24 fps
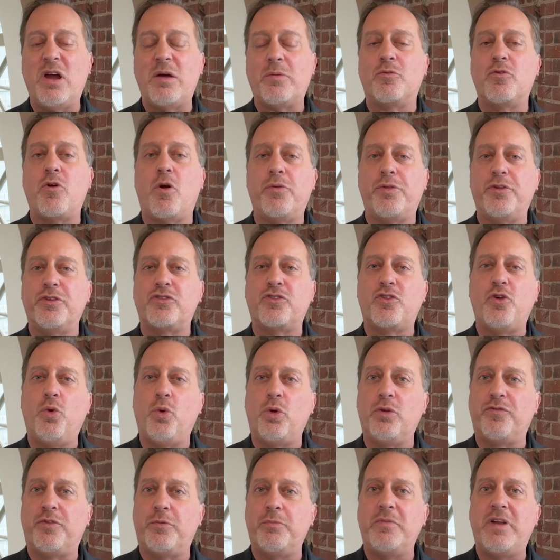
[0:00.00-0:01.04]
growth has
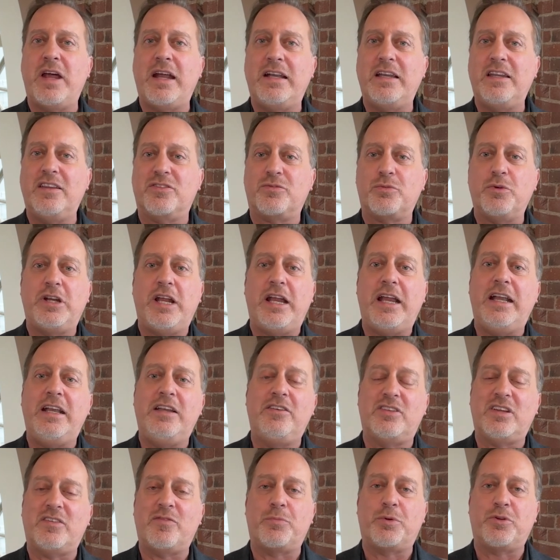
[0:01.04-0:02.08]
cooled from 93 to
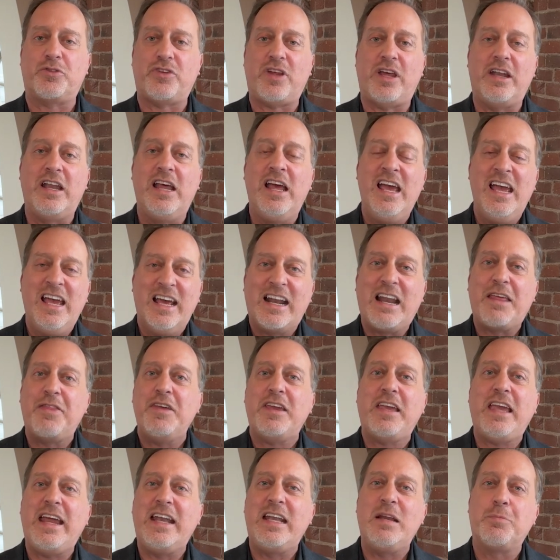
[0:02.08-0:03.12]
87%. And I
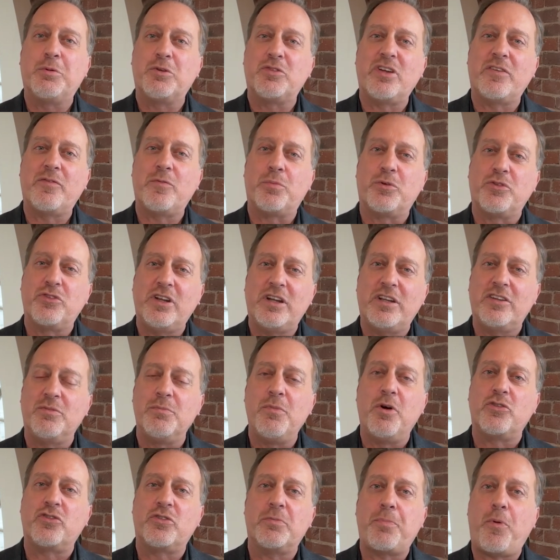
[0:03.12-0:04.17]
think 87% is the
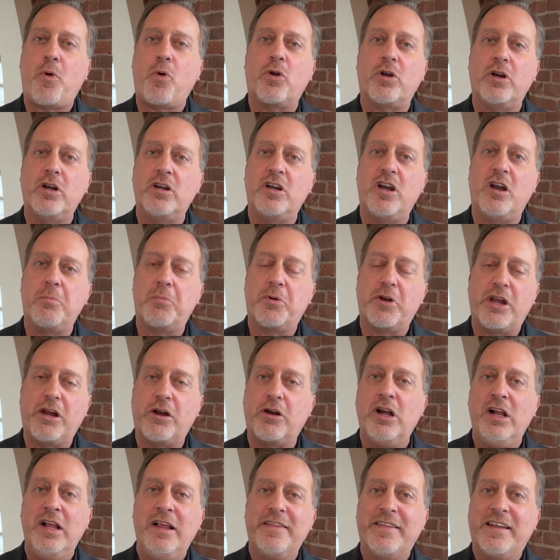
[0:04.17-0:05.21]
most important number here.
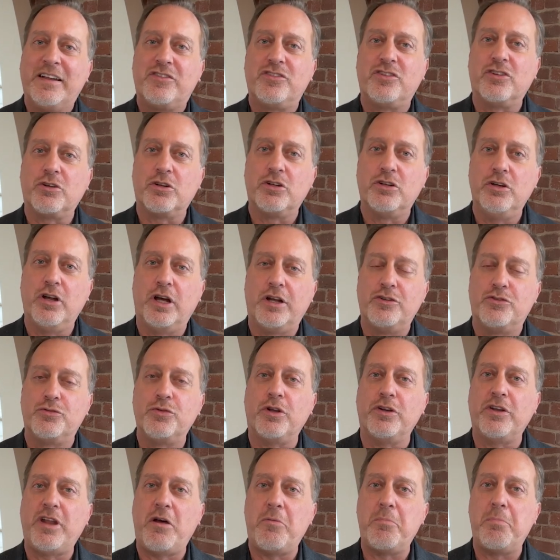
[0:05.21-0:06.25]
That's your
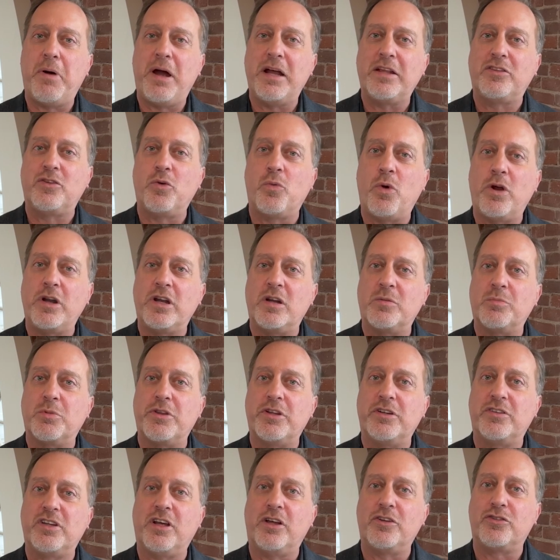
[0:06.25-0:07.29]
drill down bite, the one number
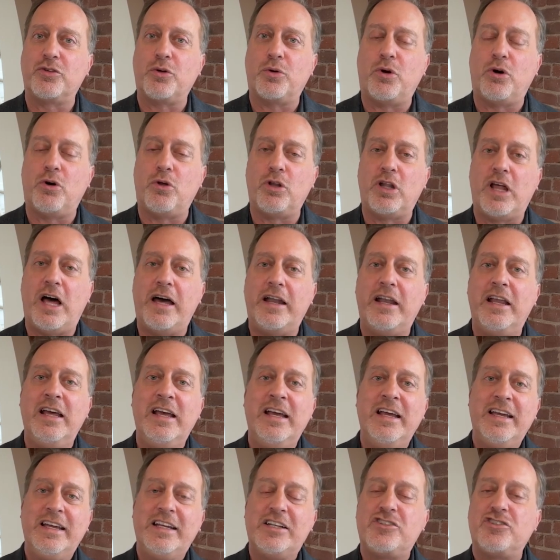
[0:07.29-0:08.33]
that tells you a whole lot.
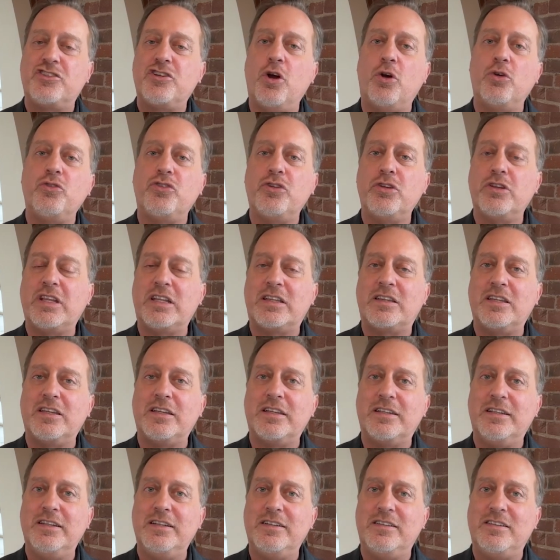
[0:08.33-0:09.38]
It shows you that
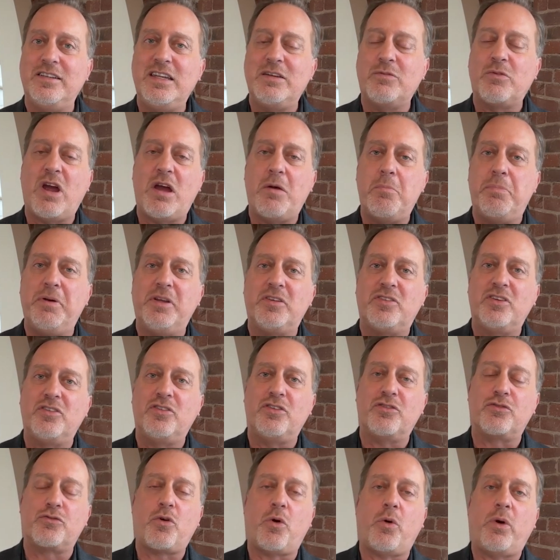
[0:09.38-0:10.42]
the DRAM business
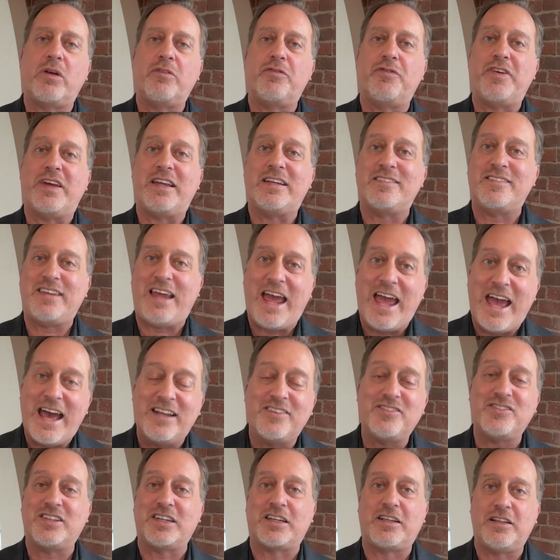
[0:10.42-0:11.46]
is growing
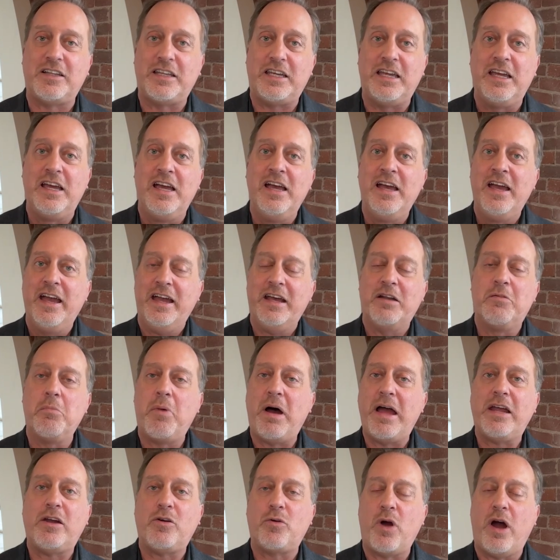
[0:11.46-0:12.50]
fantastically at
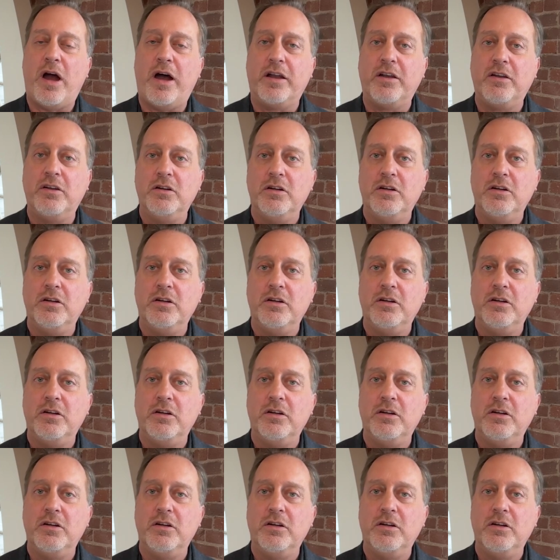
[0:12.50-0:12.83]
Micron,